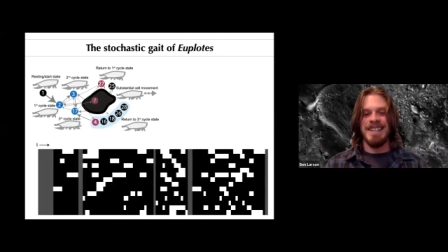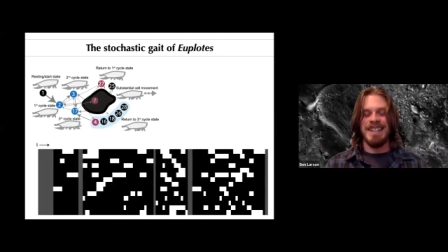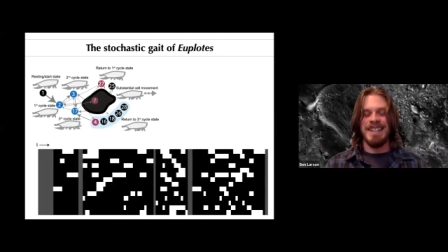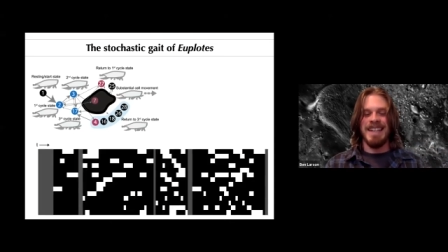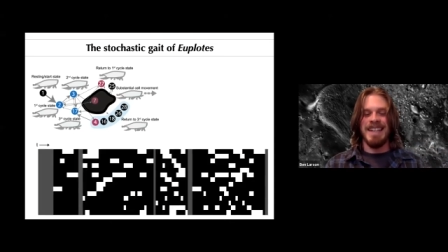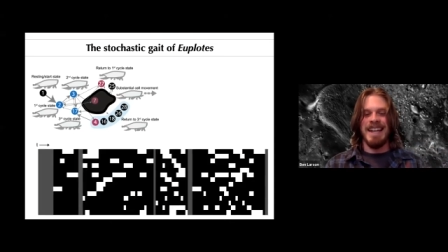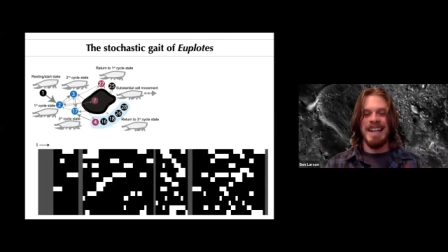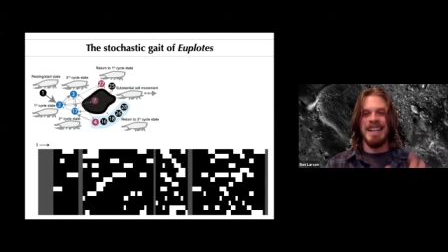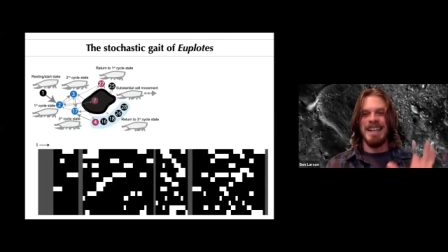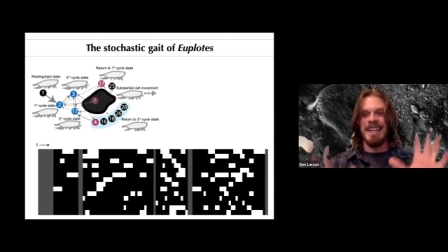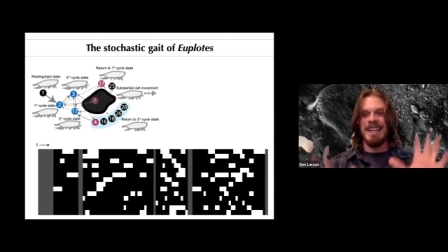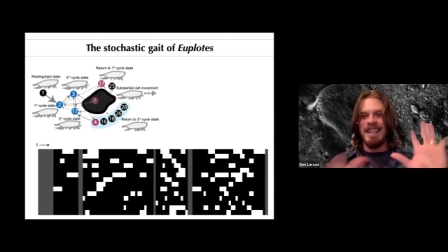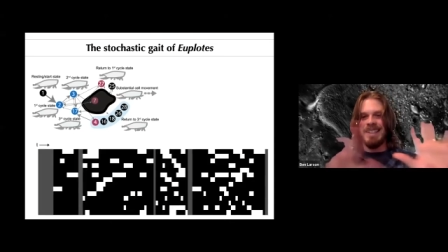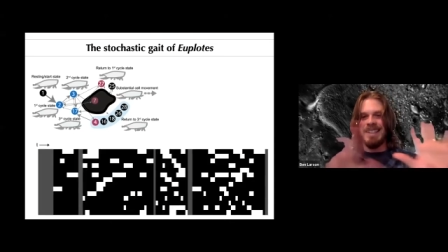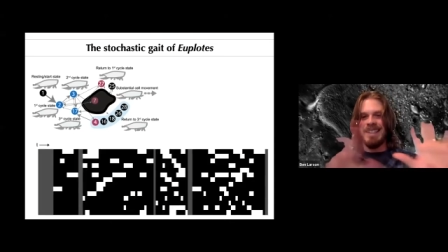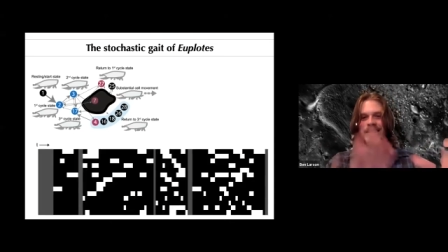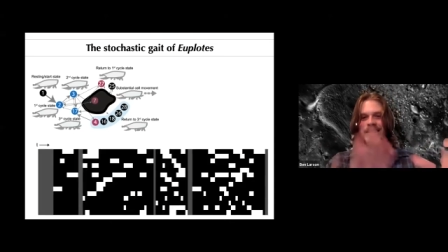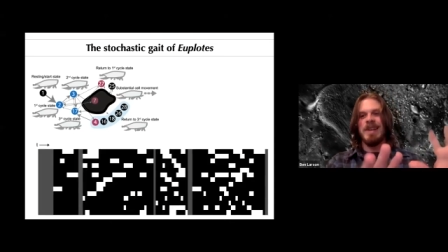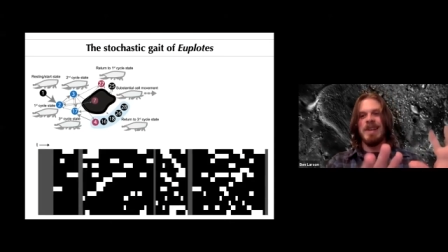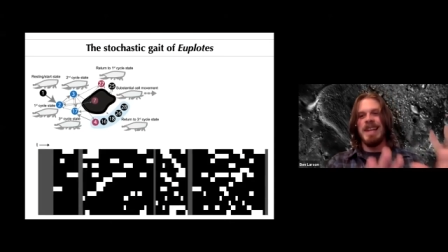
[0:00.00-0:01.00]
gait. And, and
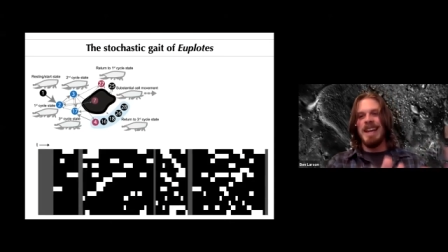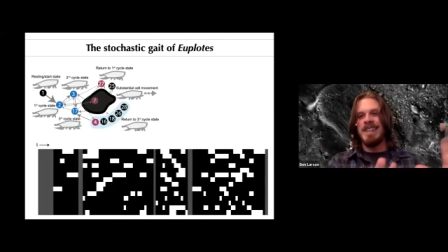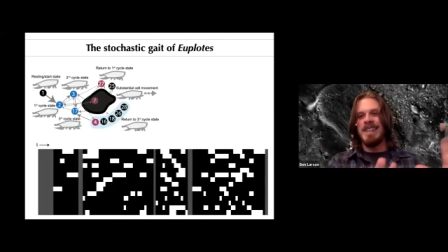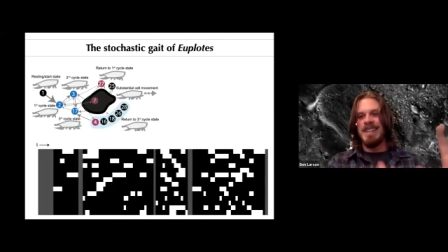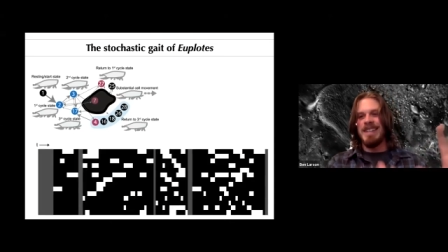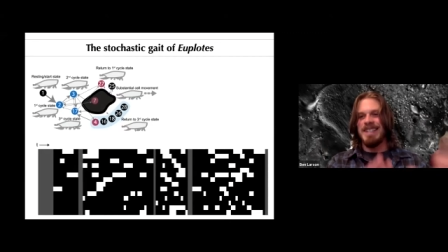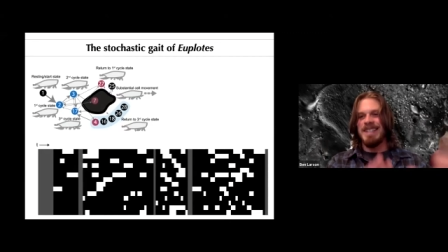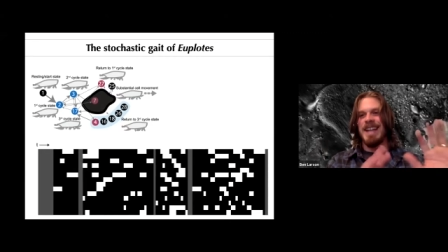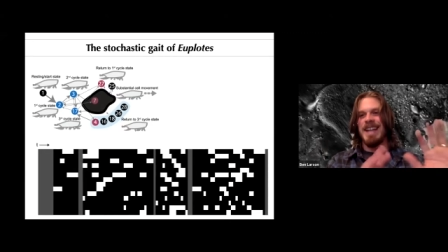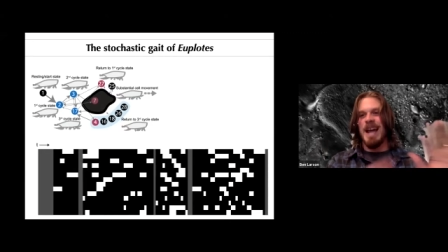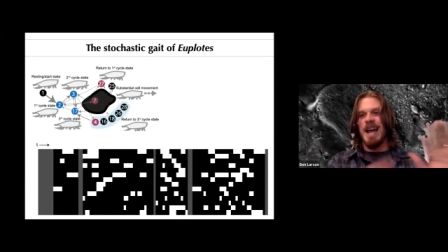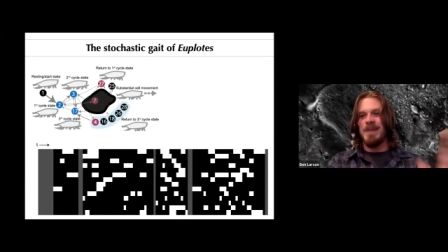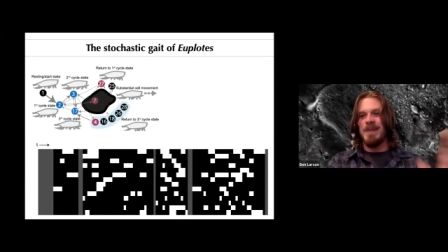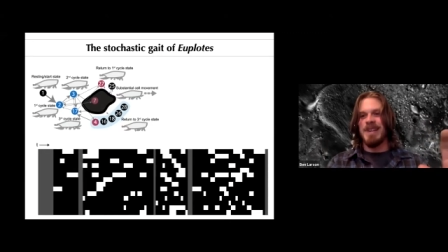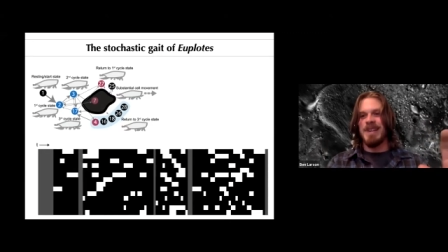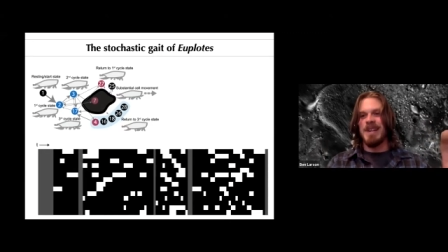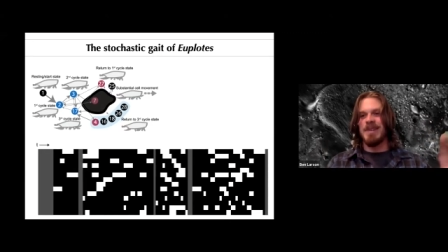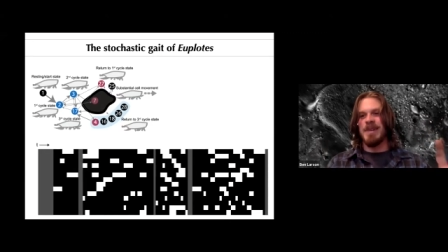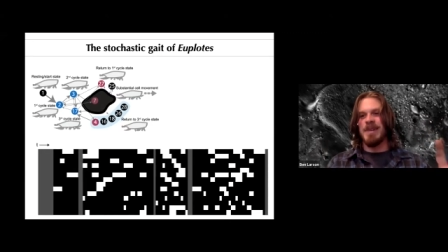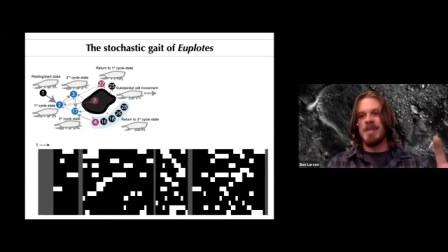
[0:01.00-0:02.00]
so again, this is an
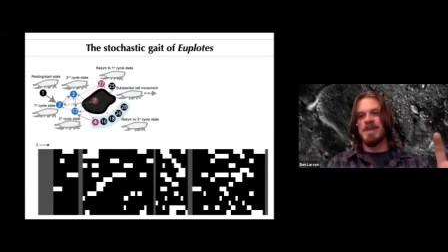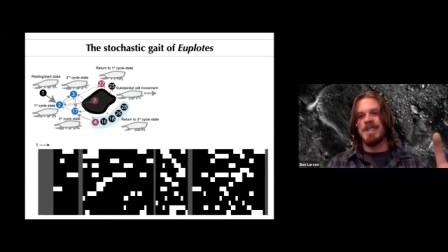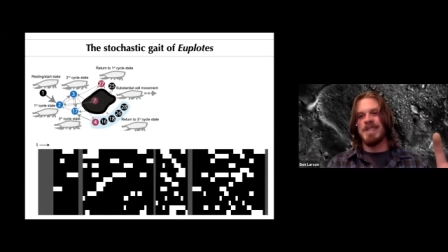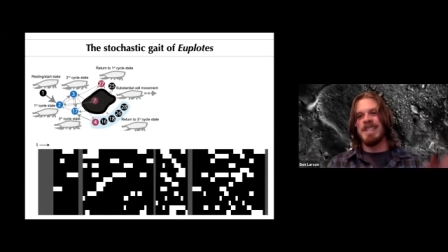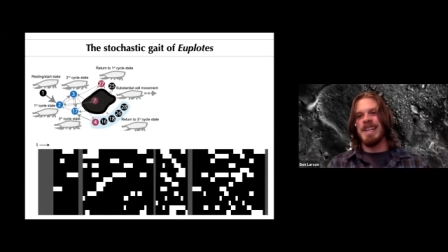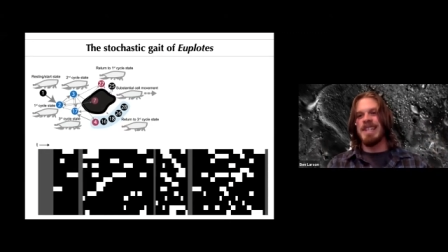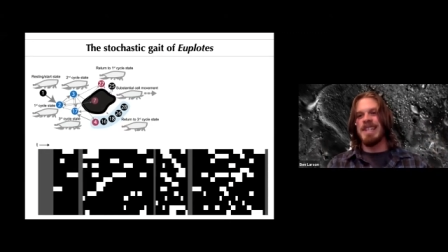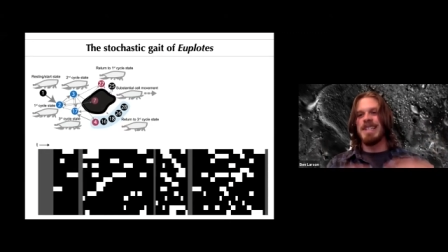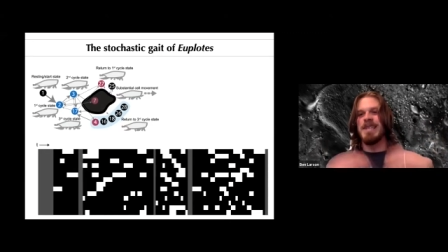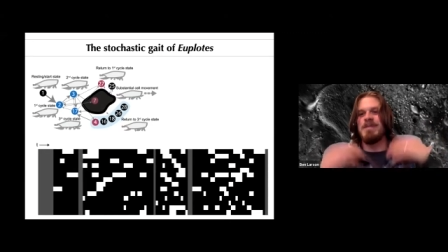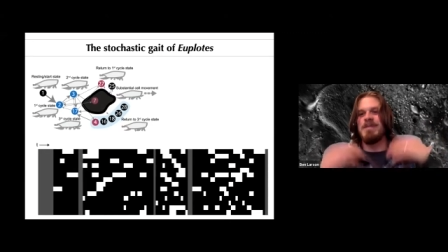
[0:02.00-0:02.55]
abstract representation.